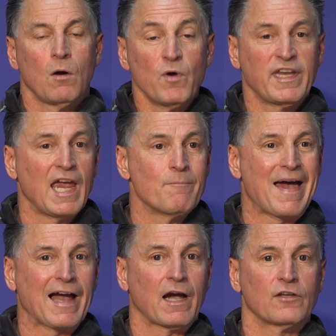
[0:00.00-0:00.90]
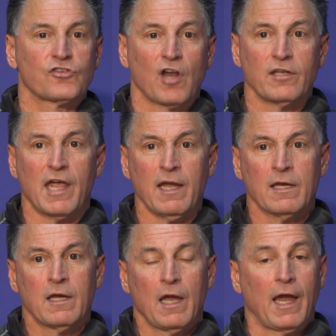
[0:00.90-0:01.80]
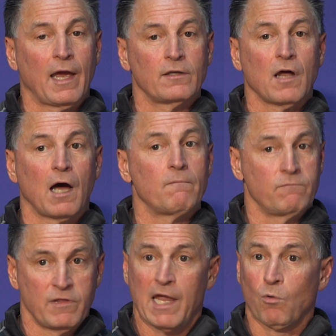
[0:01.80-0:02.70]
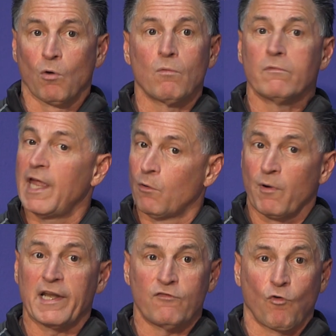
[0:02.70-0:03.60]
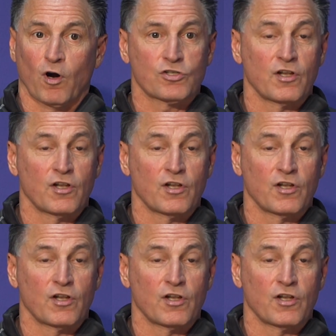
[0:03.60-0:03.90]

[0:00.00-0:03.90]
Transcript: We came back on Sunday, and they were ready for us,